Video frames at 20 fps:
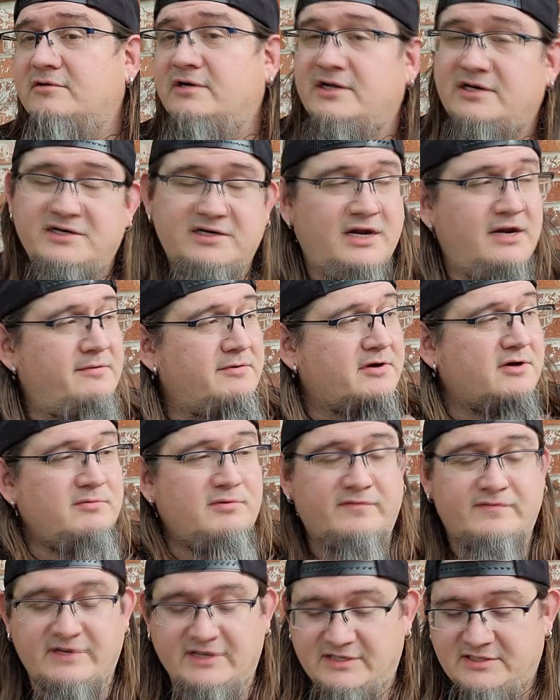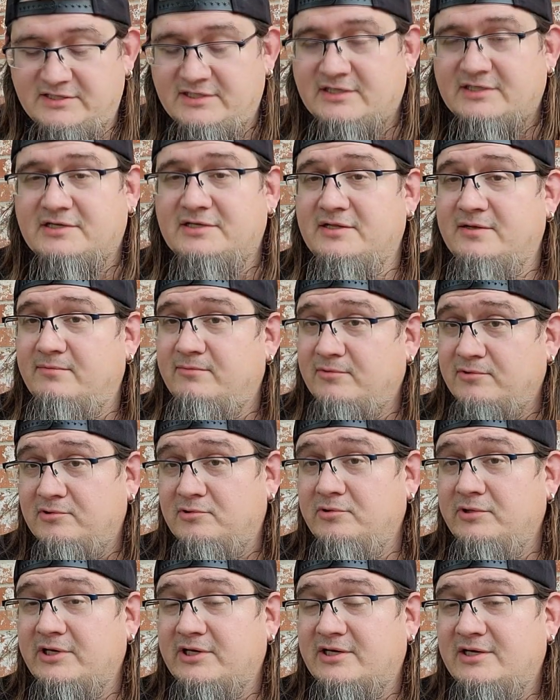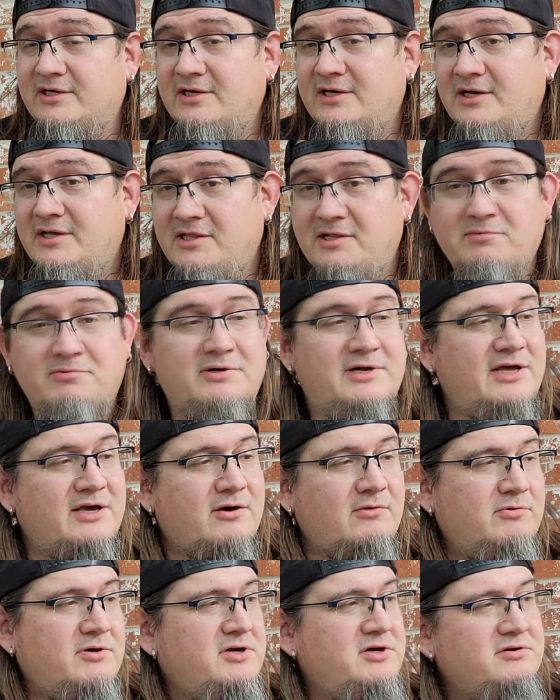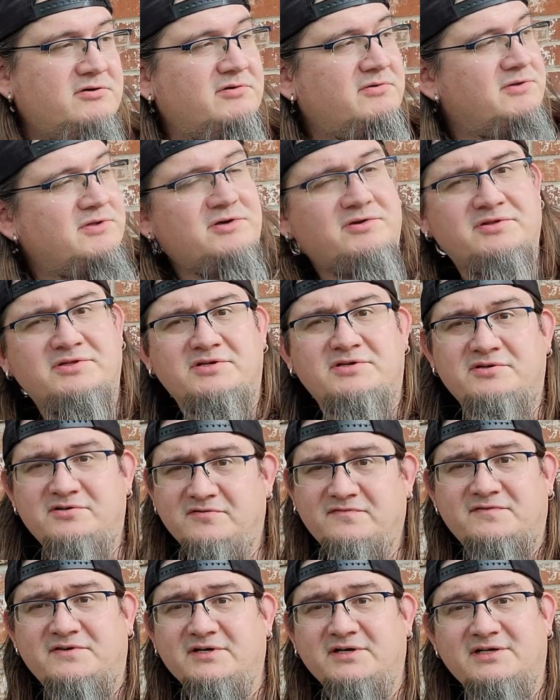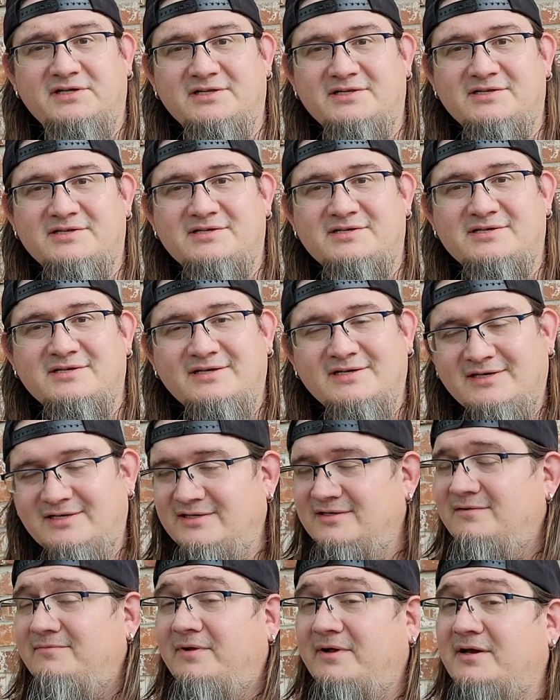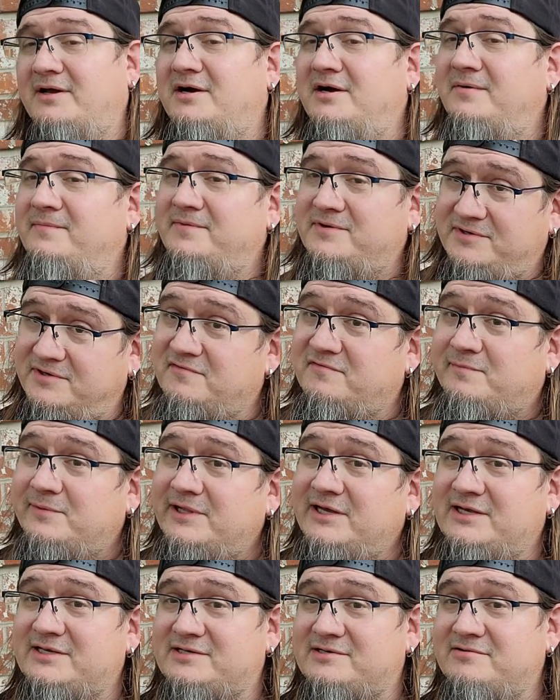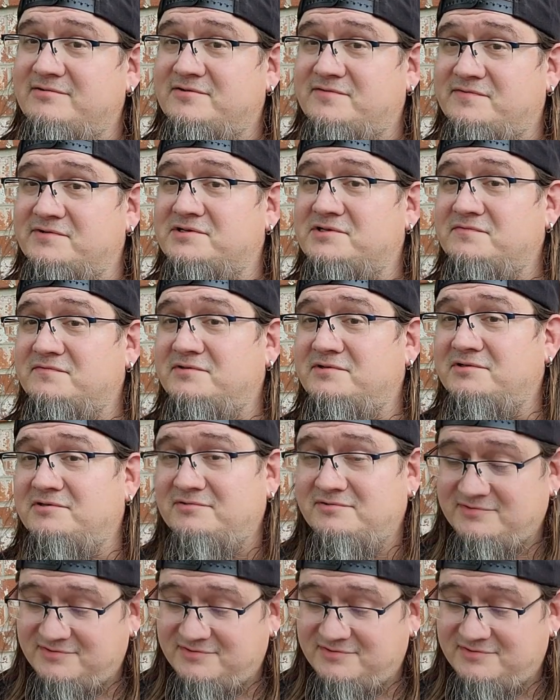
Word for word: Had a neighbor come over, had to talk to them real quick. They were like, "What are you doing with all the Nerf guns?" Like, they're Nerf blasters, first of all.